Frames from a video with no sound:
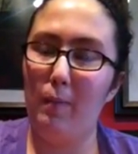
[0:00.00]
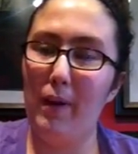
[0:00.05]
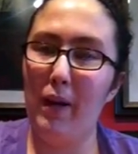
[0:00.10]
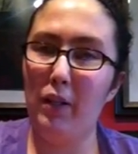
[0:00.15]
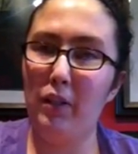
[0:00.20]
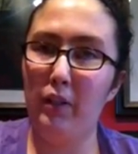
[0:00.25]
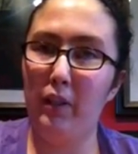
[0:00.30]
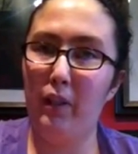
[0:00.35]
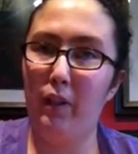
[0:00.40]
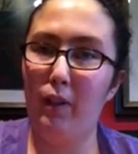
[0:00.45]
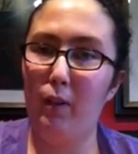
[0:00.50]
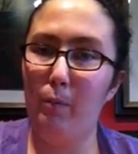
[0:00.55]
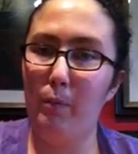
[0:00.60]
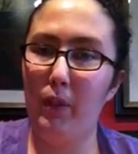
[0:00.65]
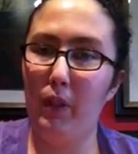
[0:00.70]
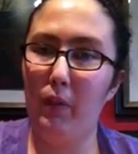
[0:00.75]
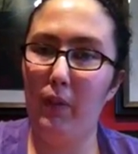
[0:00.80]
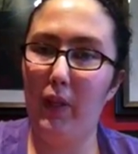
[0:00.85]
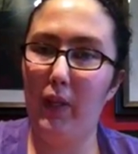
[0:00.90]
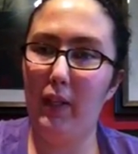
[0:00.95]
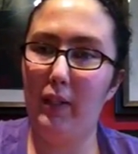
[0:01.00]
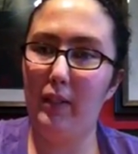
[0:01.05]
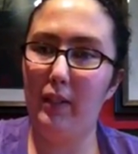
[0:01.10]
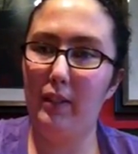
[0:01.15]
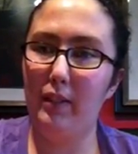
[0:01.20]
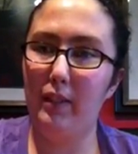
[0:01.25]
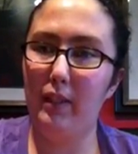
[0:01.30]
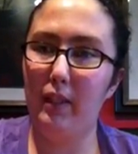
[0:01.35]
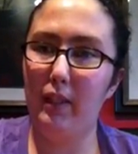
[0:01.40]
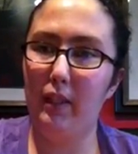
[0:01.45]
actually hoping we get to
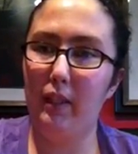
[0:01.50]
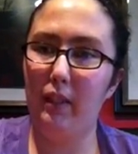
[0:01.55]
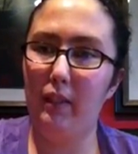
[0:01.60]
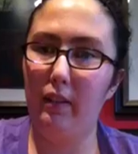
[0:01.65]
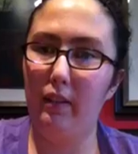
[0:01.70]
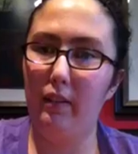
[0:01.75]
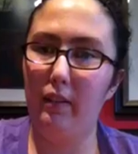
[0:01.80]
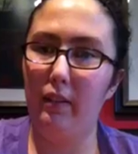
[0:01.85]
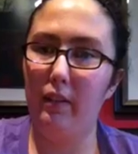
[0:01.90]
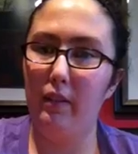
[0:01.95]
see